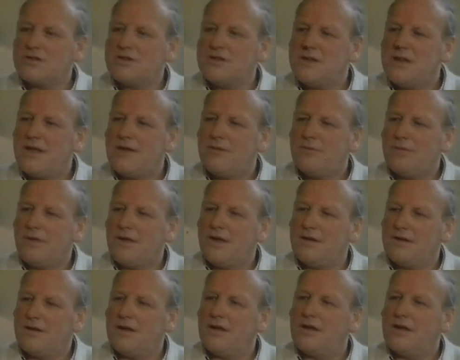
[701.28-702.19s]
watching them
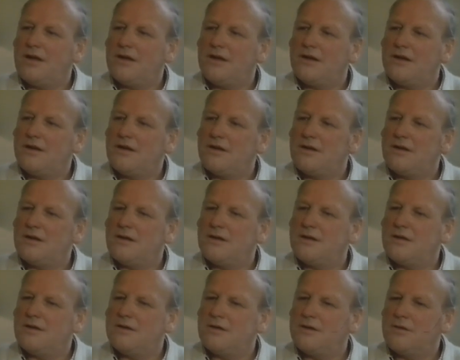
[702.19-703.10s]
that day
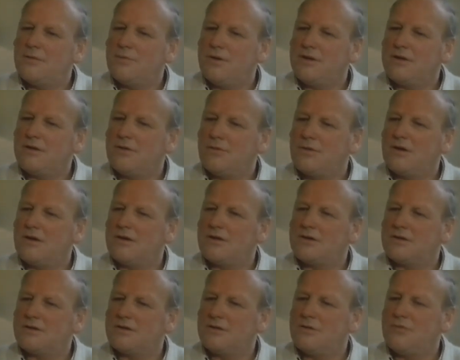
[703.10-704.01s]
uh,
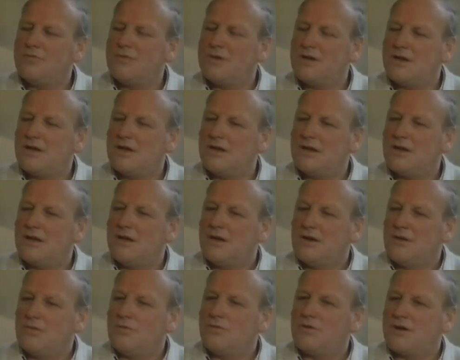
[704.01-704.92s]
epitomised to me
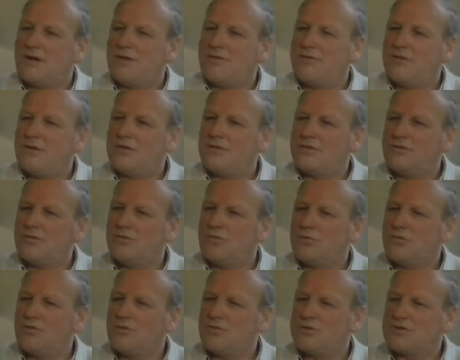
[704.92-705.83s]
what I felt
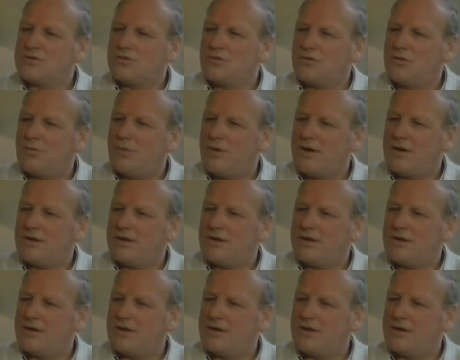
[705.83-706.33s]
football was all